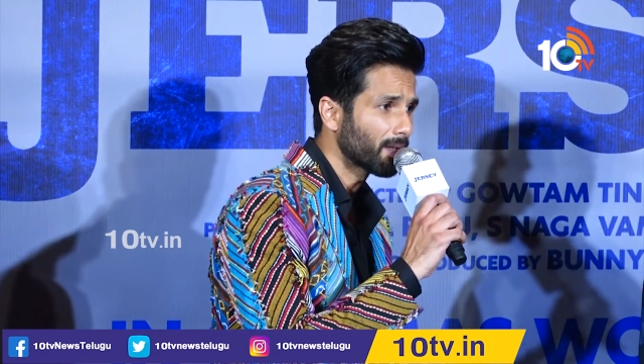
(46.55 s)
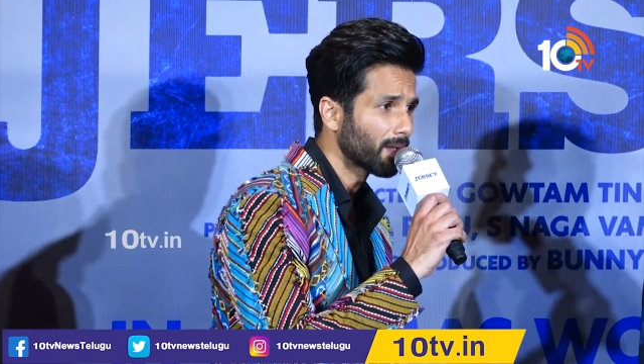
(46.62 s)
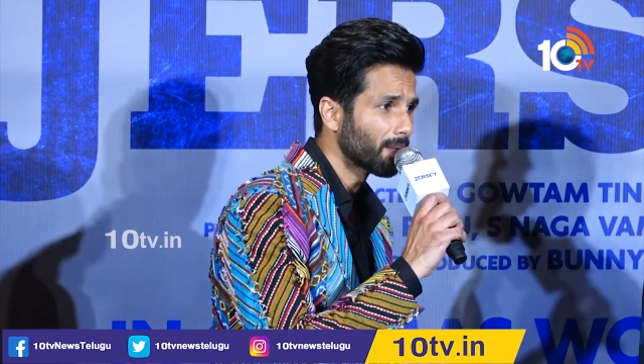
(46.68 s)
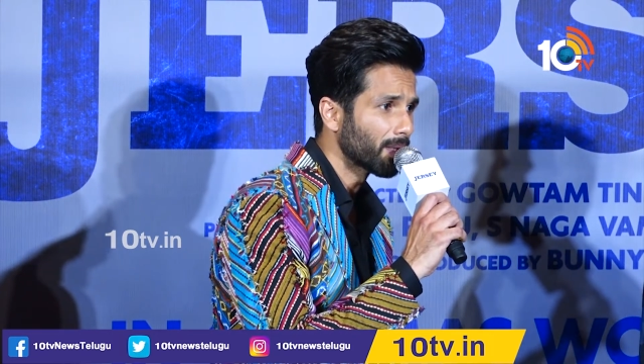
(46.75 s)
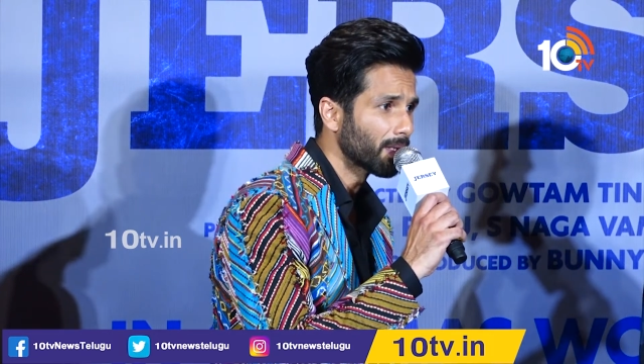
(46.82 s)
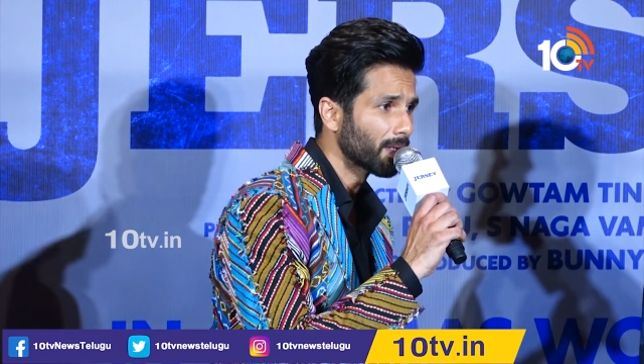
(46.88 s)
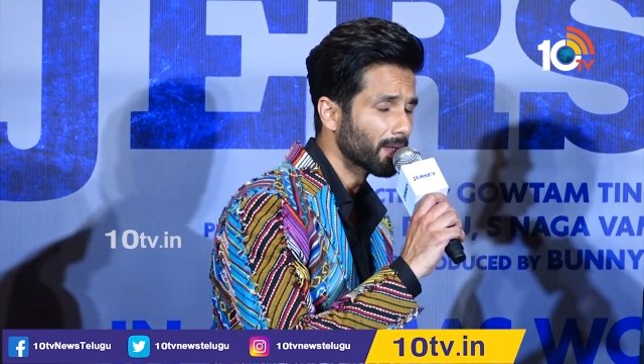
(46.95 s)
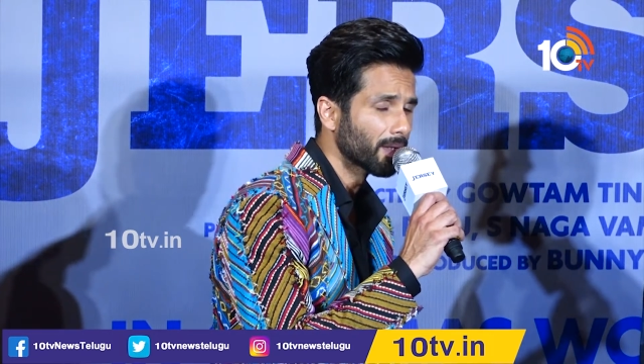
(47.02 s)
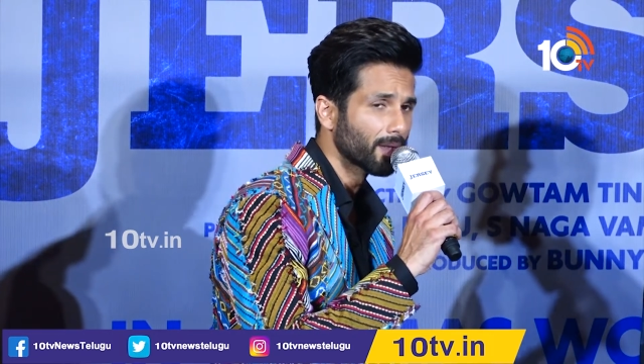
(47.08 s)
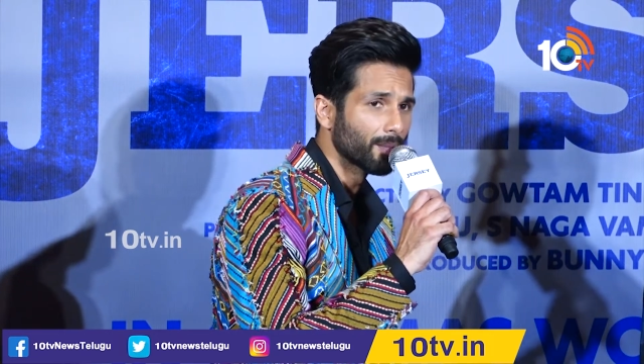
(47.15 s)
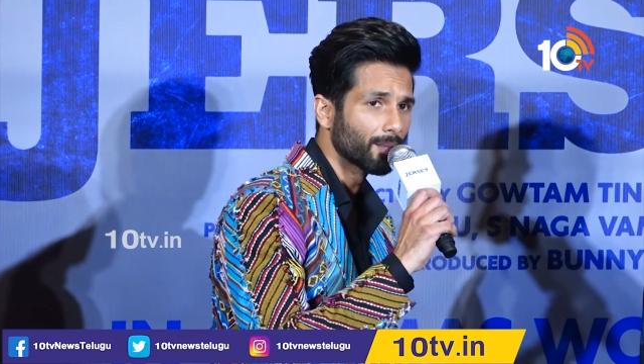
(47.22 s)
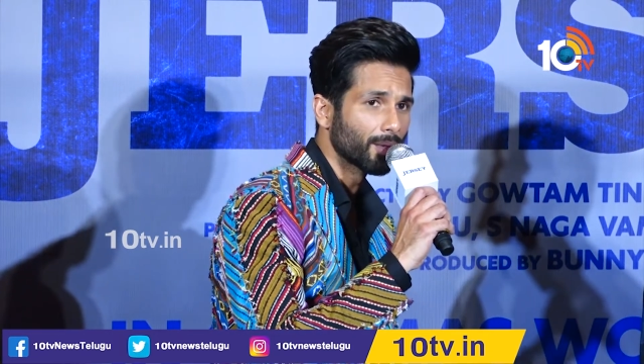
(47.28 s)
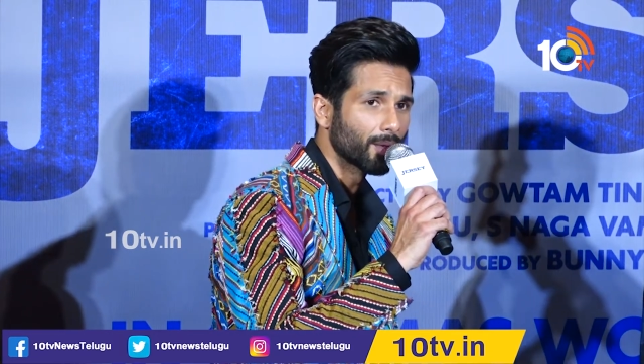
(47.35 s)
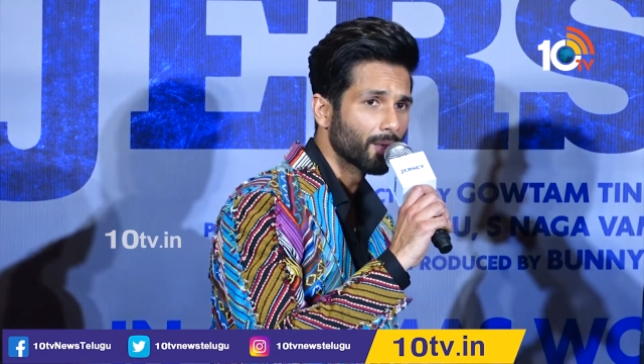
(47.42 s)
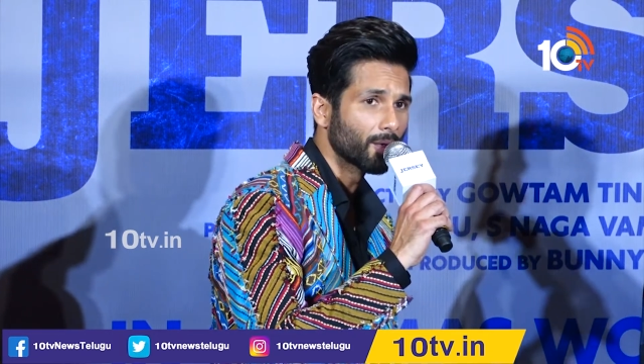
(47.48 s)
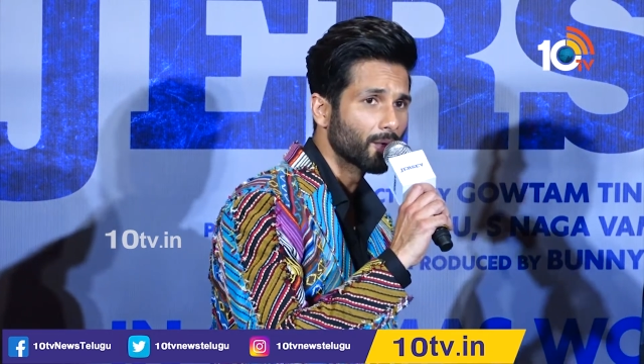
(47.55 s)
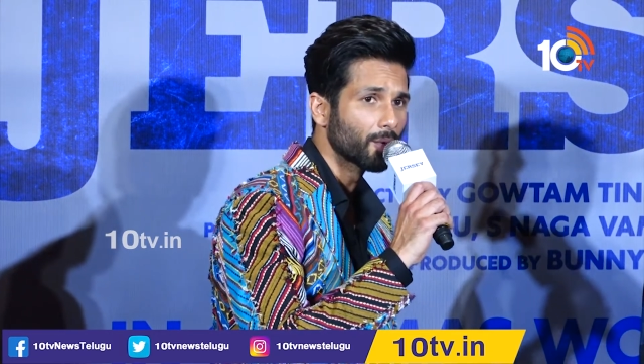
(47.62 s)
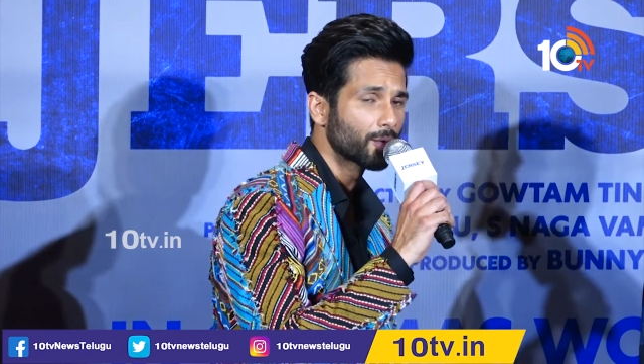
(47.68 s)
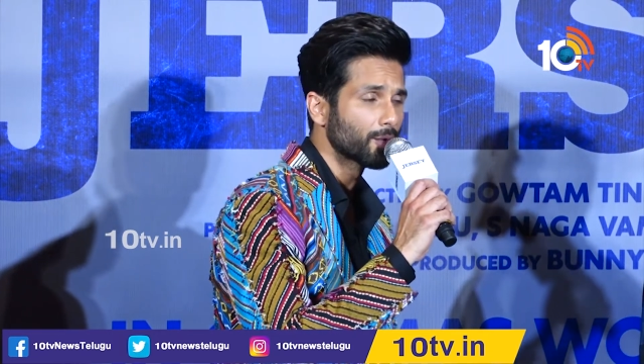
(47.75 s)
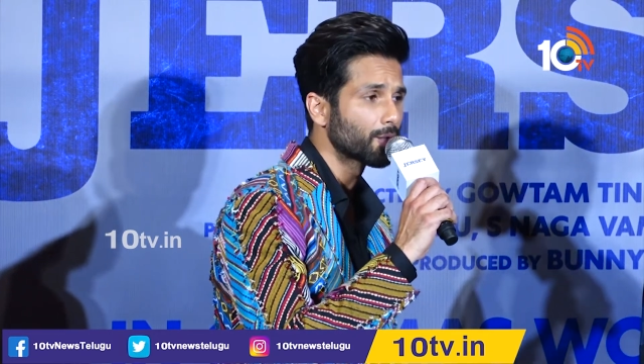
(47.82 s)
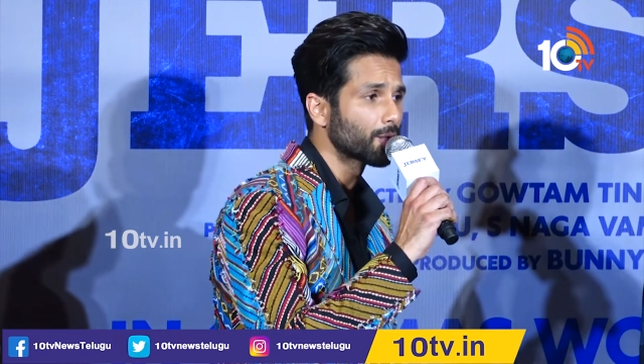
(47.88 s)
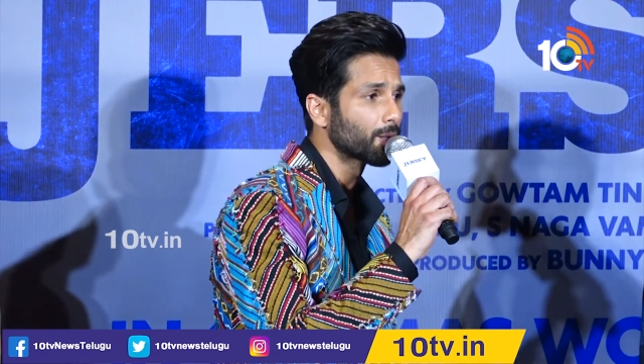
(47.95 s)
I mean, you know, it
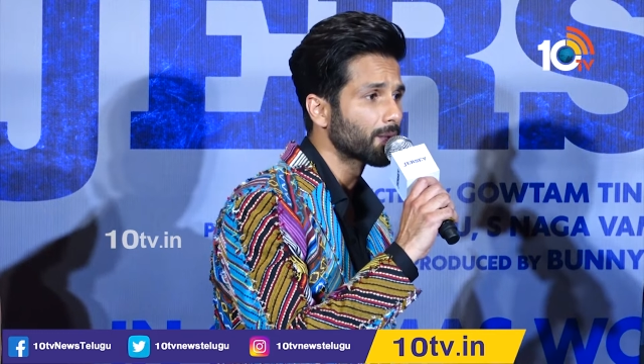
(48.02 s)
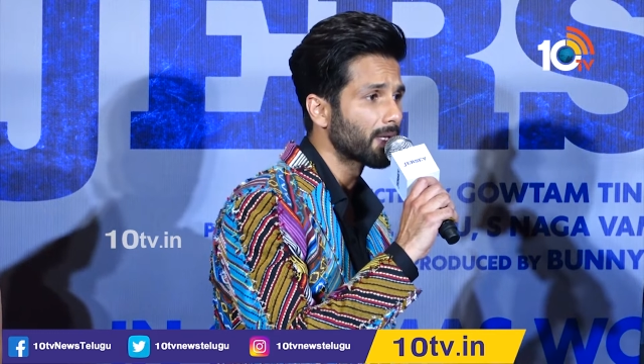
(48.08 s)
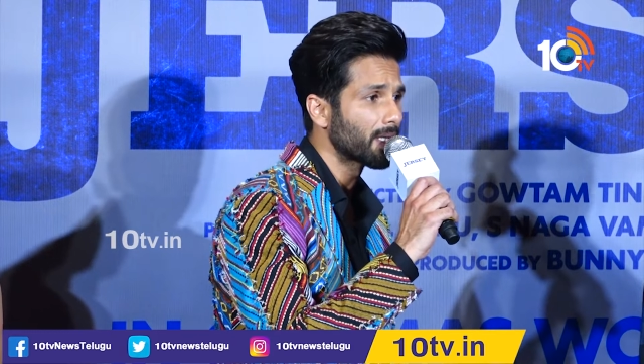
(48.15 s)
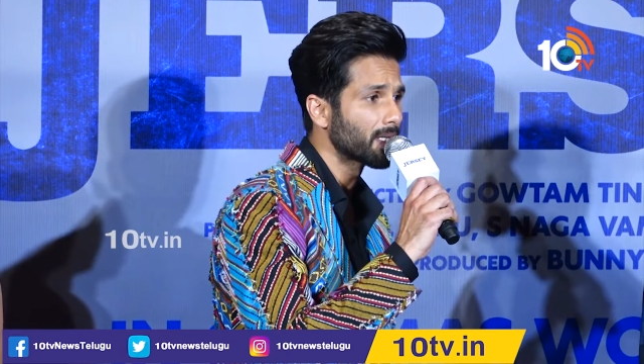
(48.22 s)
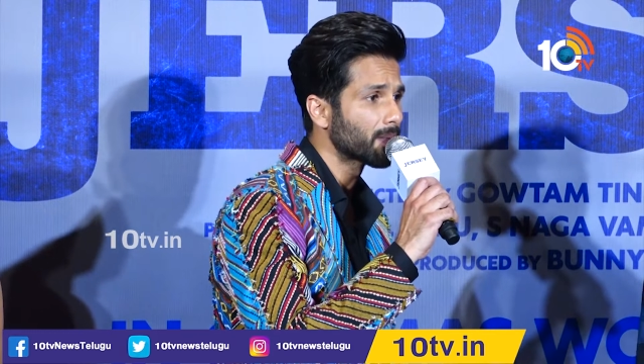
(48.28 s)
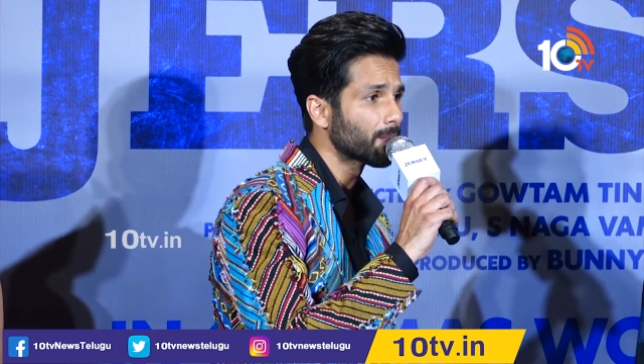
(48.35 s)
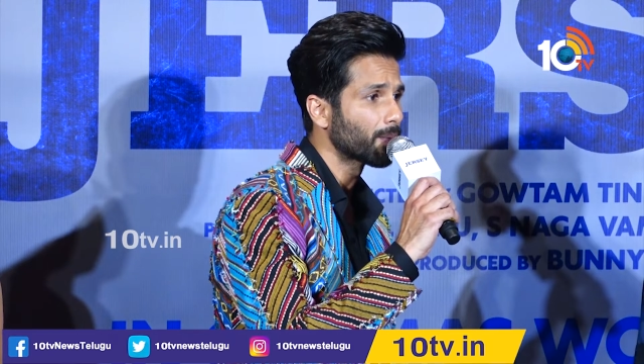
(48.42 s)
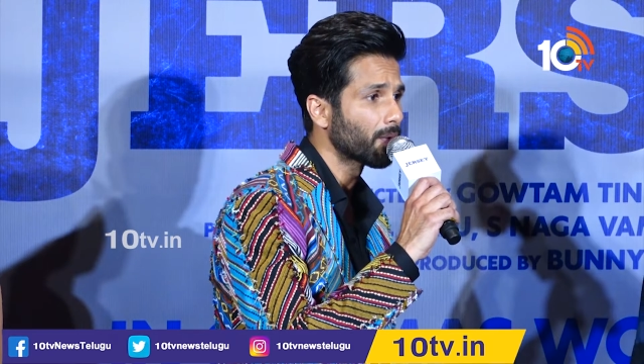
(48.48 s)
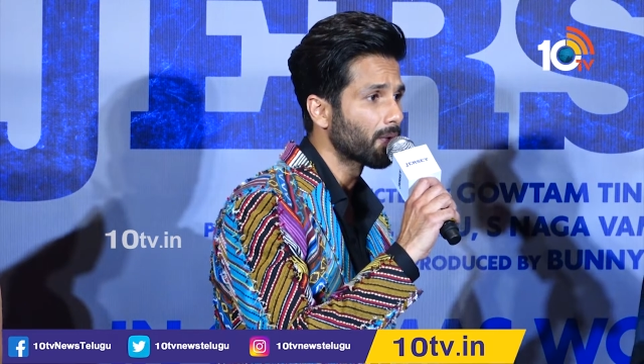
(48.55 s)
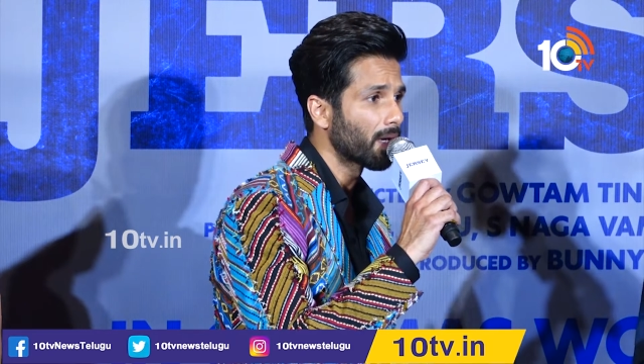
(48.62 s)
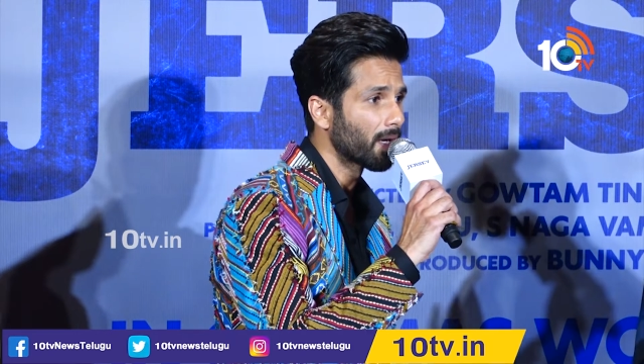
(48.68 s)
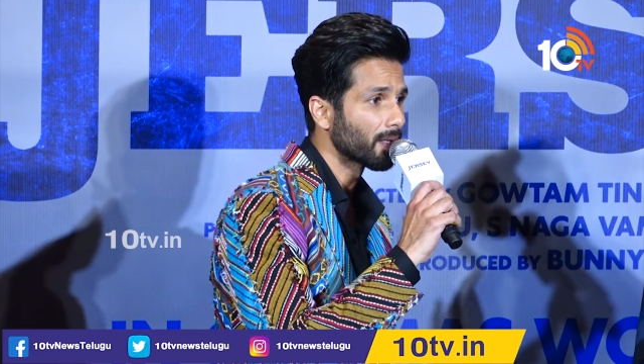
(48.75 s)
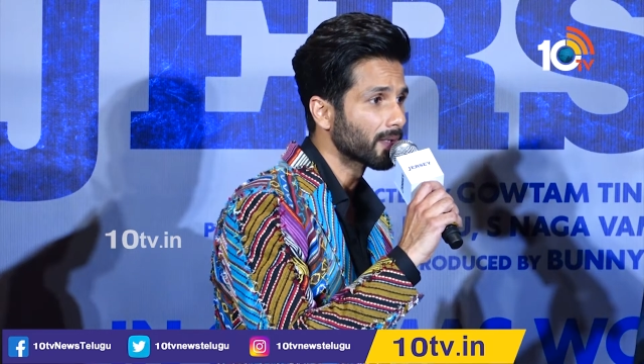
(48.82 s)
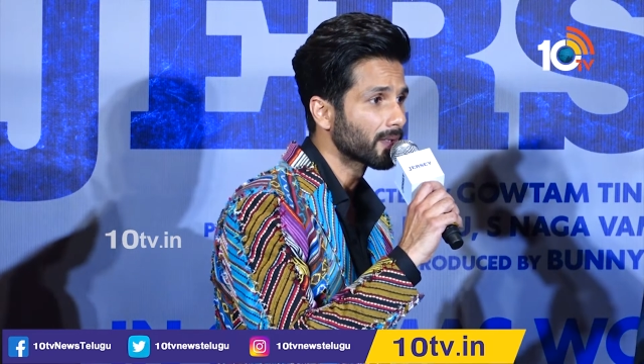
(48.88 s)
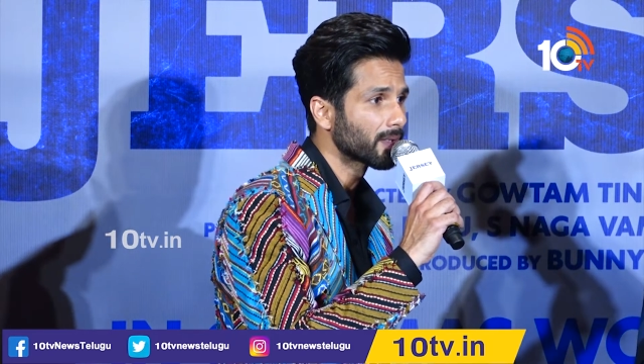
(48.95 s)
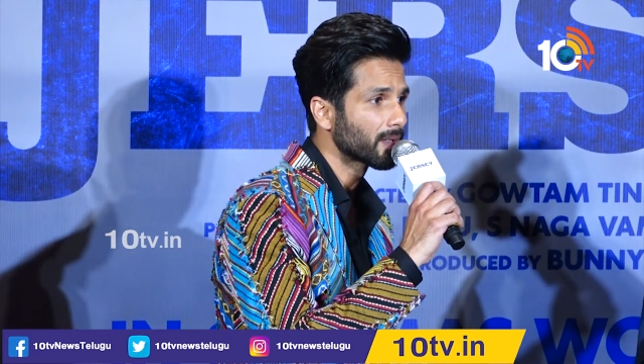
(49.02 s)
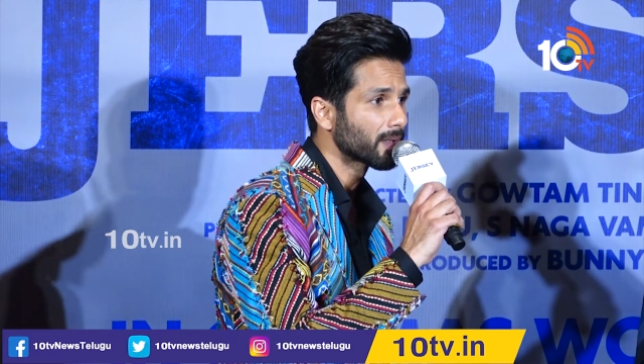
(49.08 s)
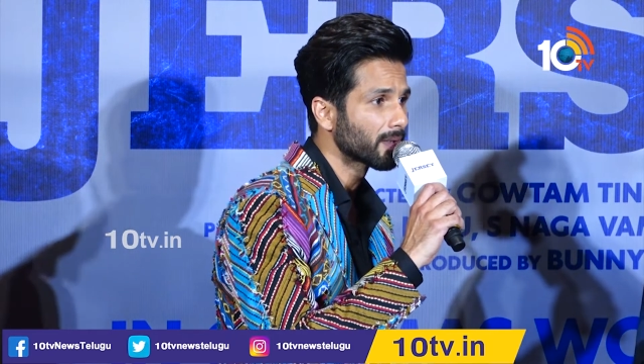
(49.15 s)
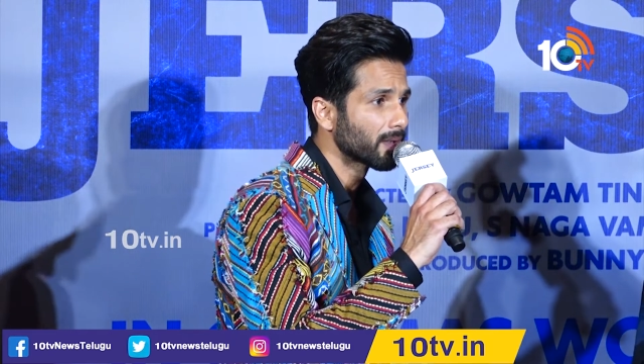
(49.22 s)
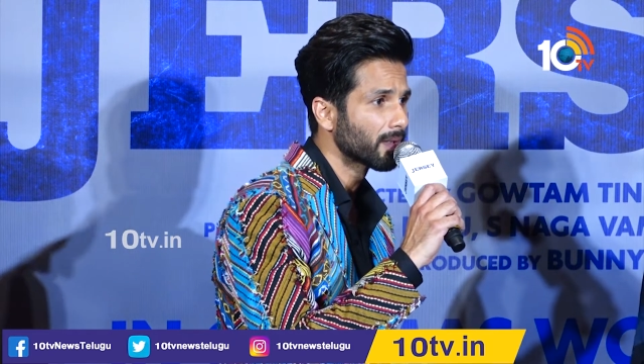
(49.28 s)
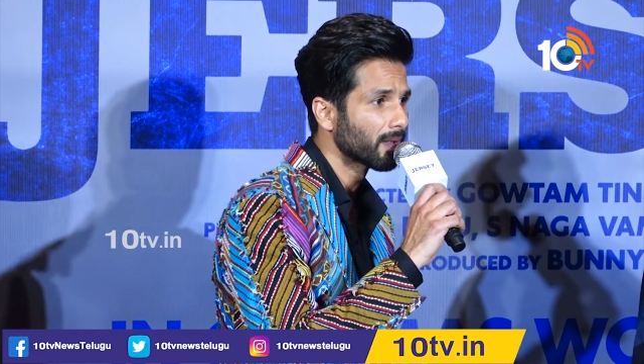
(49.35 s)
goes to show that he's a pure artist